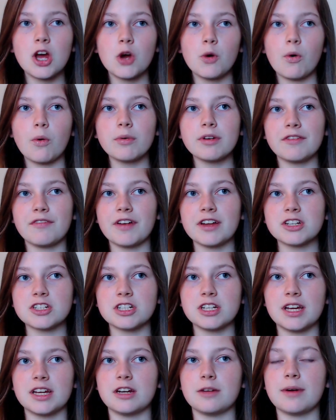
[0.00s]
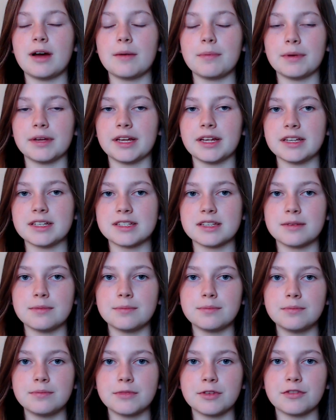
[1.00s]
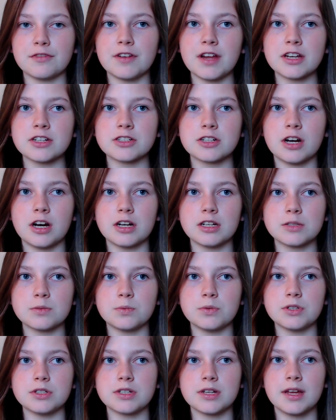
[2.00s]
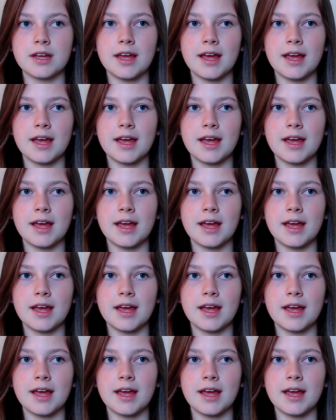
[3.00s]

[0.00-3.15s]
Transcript: What would eventually end up happening is the flashcards would